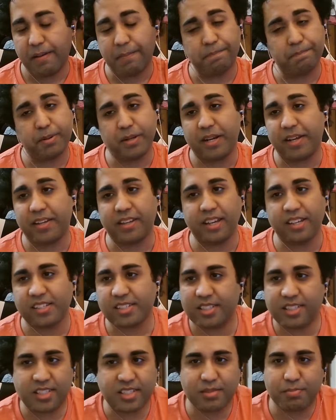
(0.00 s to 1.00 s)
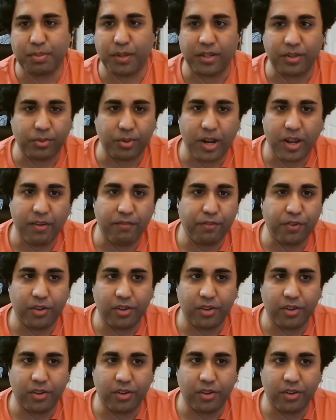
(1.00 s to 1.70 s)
But I guess it's been around for a